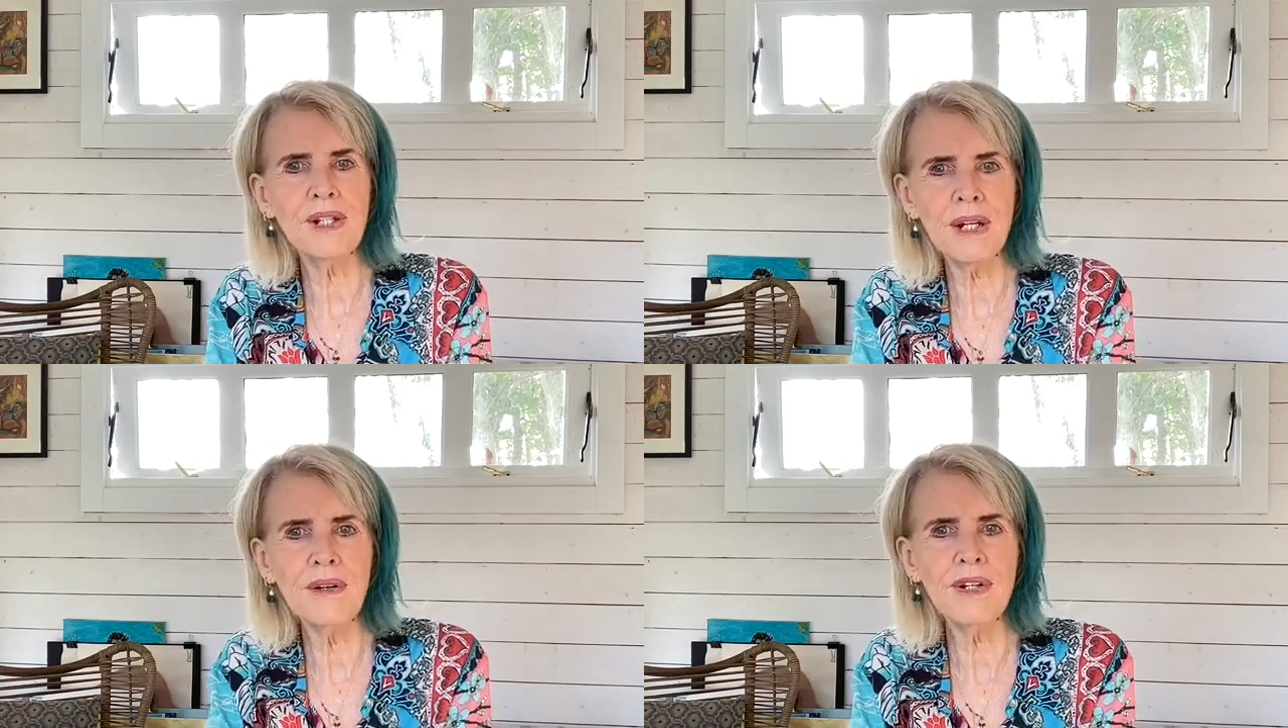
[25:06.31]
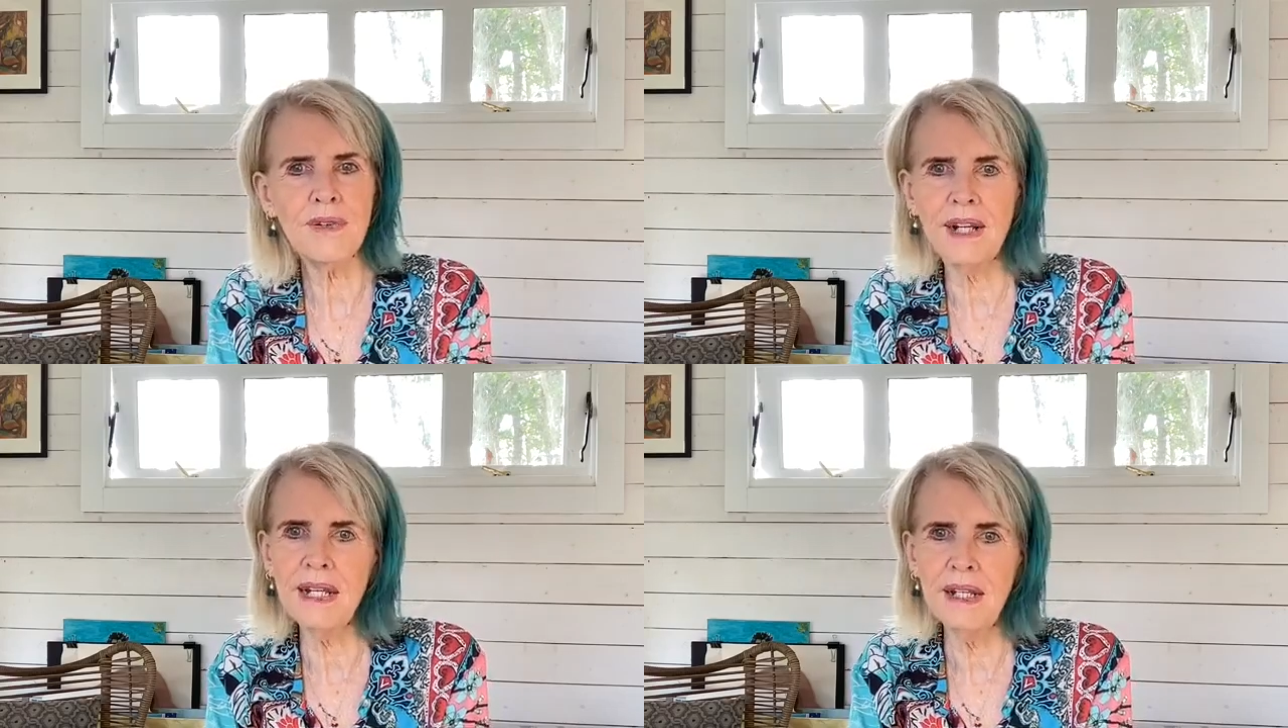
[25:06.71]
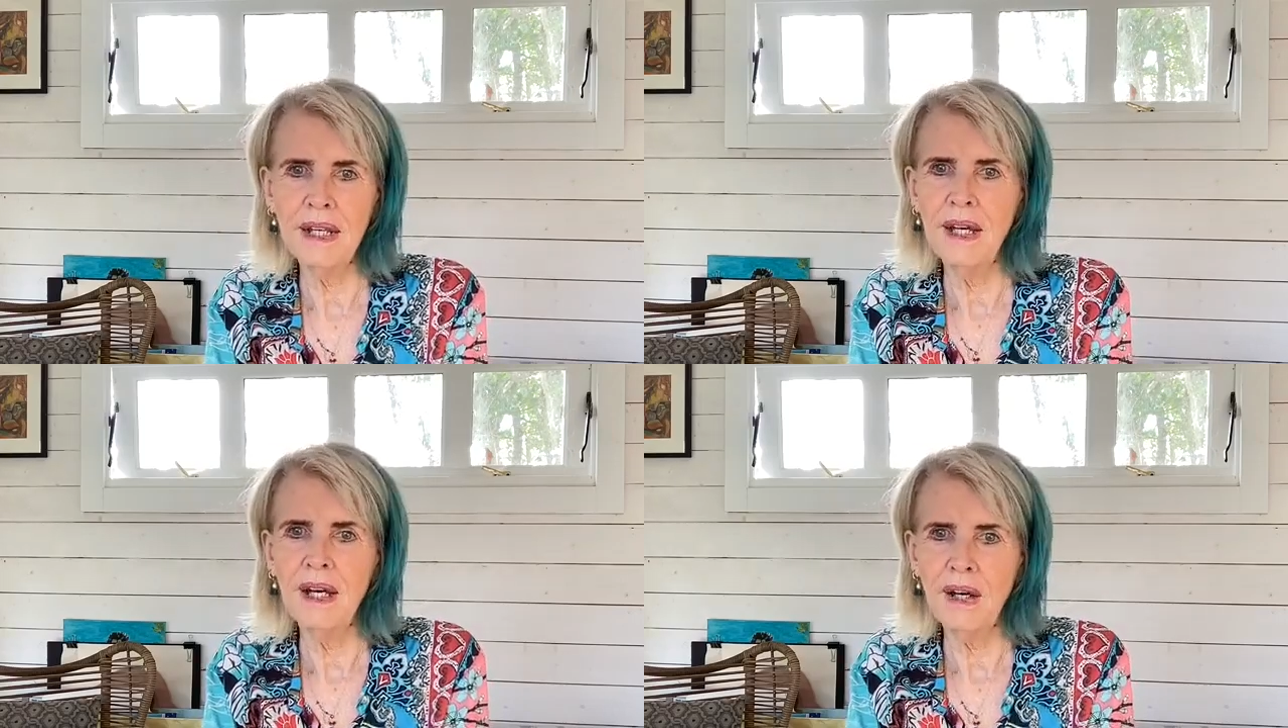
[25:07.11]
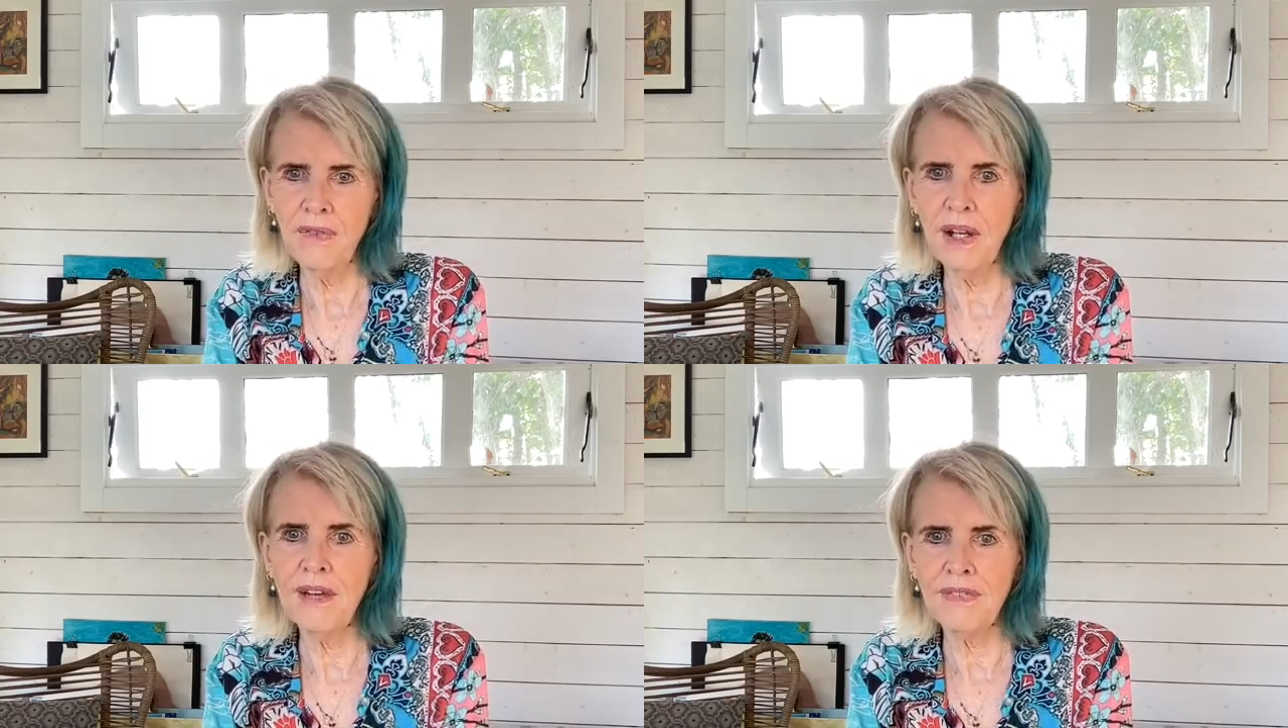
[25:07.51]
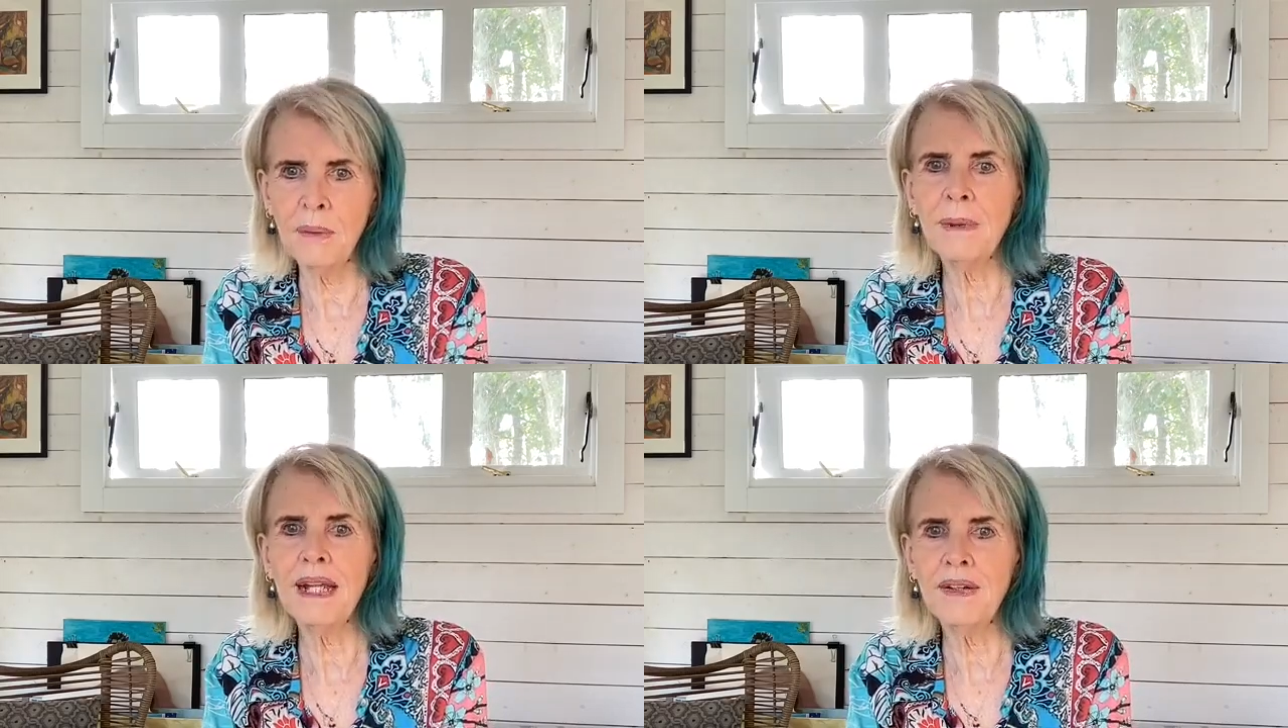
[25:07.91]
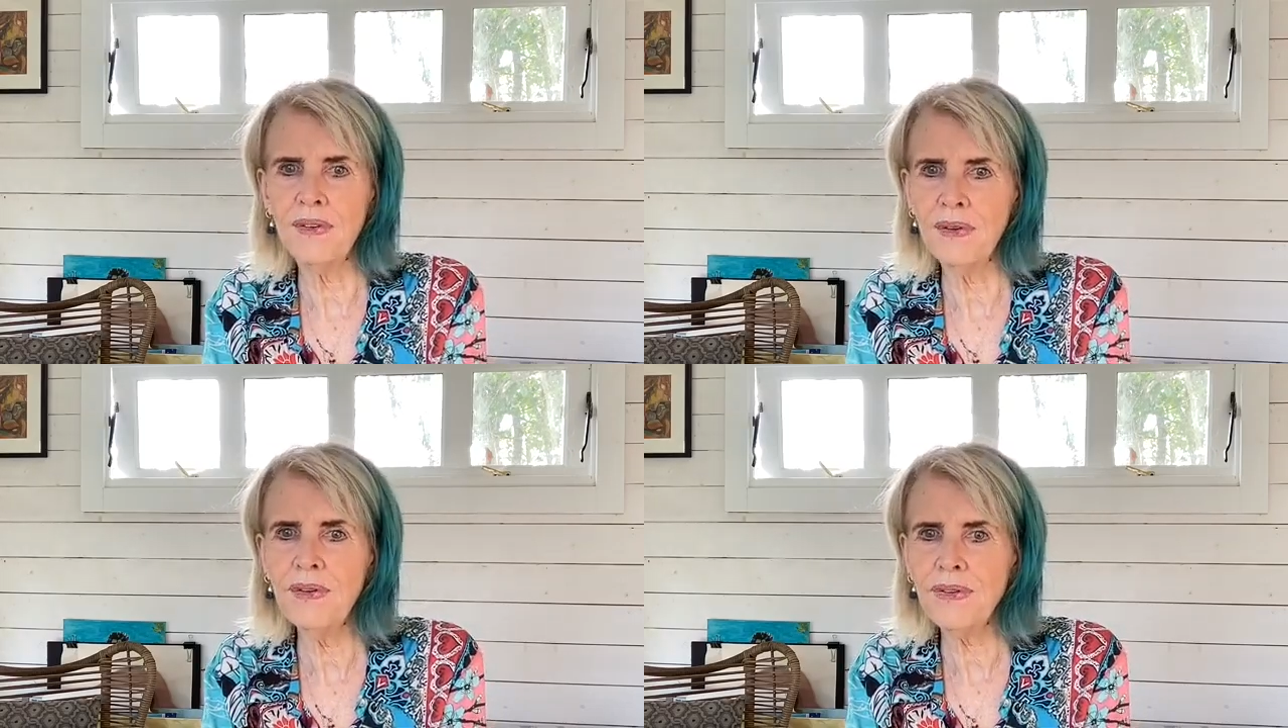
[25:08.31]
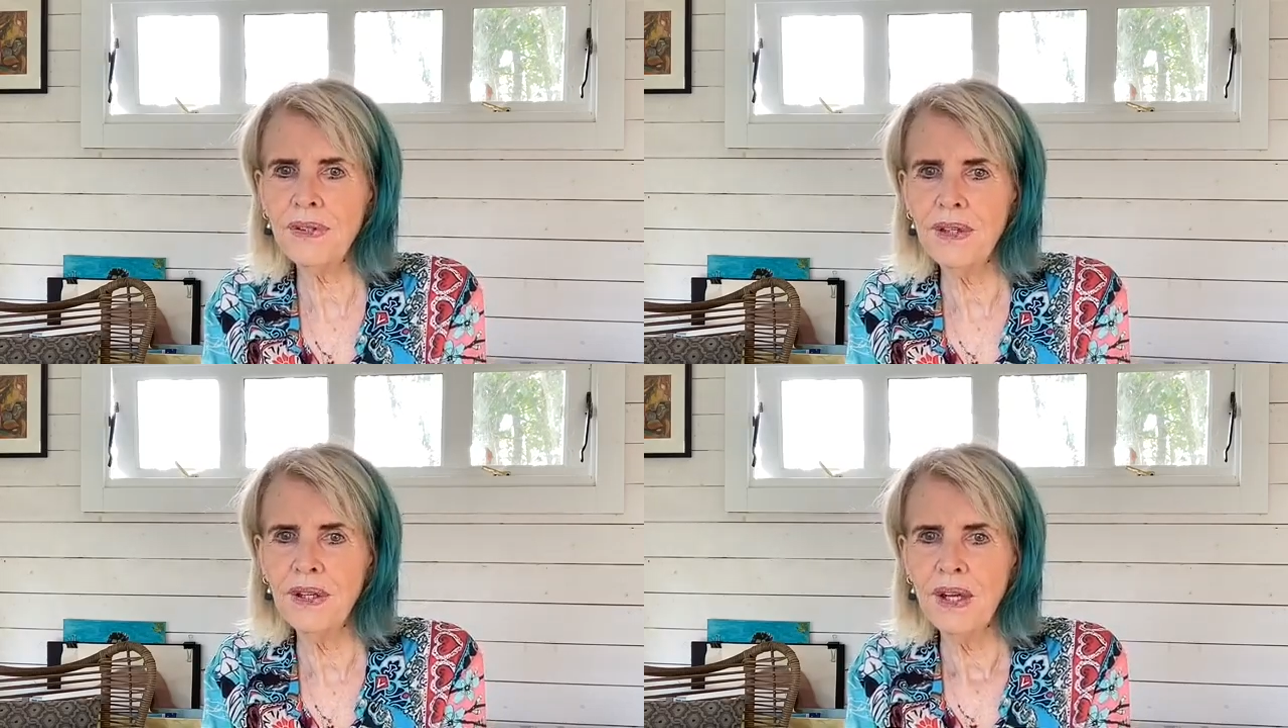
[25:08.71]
territory of life on planet Earth.